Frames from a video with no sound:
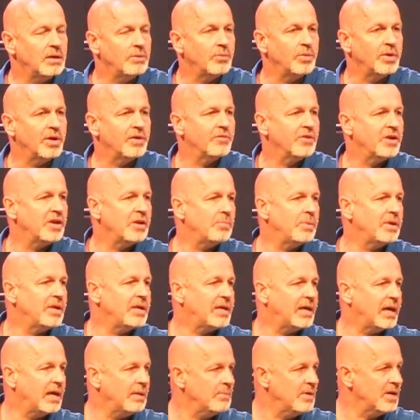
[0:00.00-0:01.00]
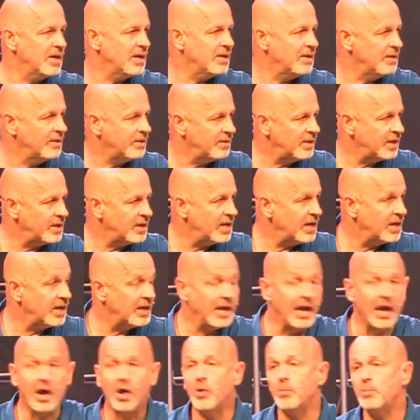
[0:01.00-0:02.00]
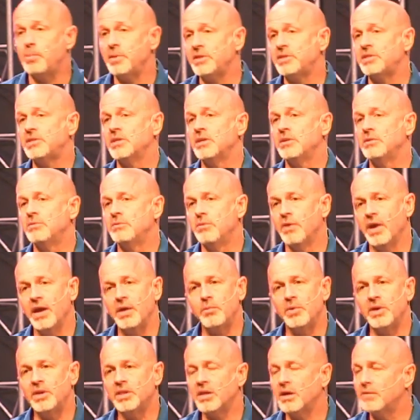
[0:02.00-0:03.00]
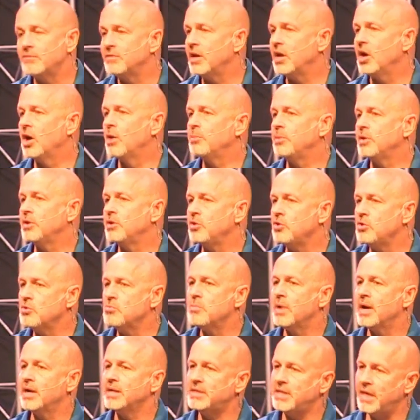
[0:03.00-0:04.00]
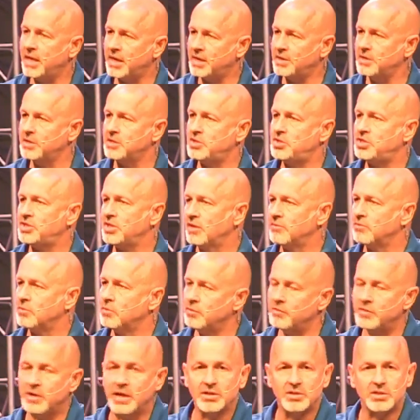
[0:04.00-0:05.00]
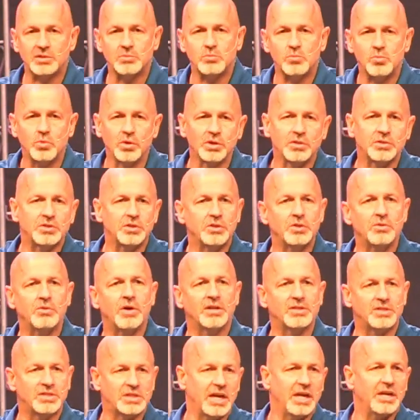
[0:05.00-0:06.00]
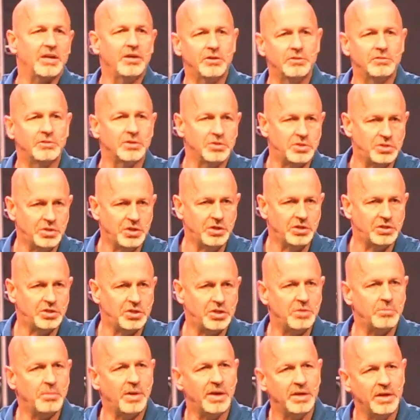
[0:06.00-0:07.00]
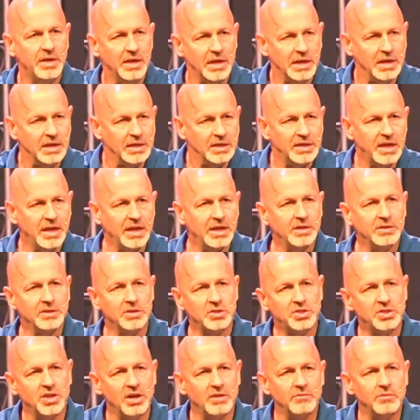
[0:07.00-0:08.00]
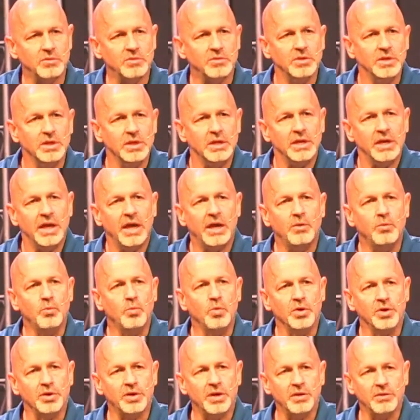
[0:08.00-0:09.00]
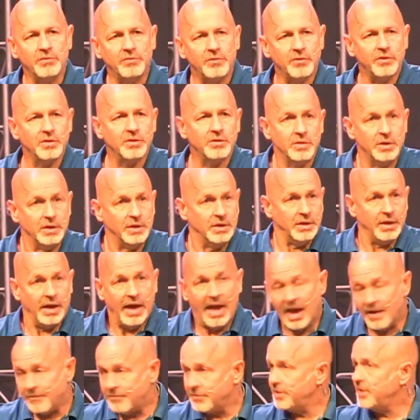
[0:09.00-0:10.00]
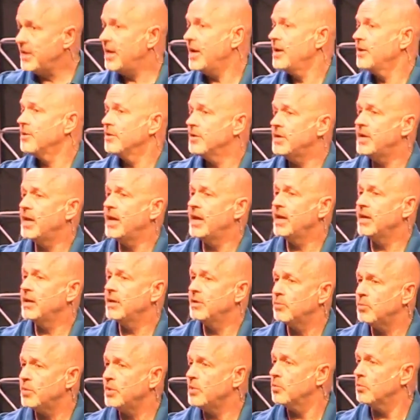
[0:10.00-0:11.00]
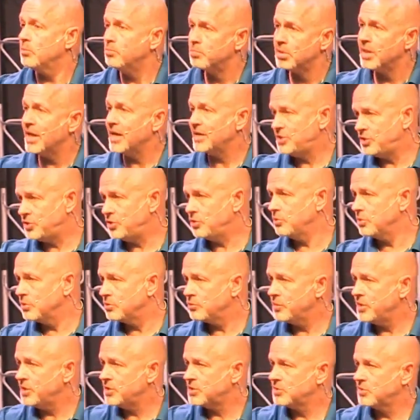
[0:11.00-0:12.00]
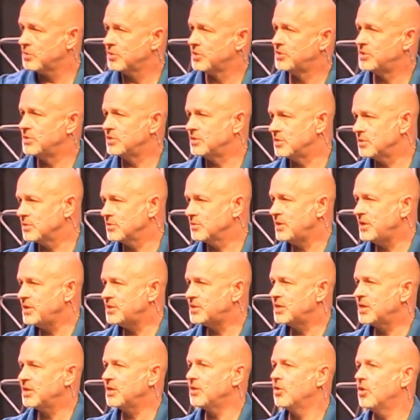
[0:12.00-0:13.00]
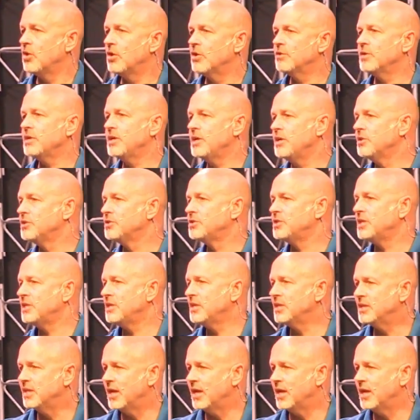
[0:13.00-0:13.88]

and whenever anybody came in that needed help, he said, great, we'd love to help you. Do you mind taking this shovel? We've got some work to do outside here at the church. Do you mind taking the shovel and working for half a day or a day, and we will bless you with resources? He said in all the years he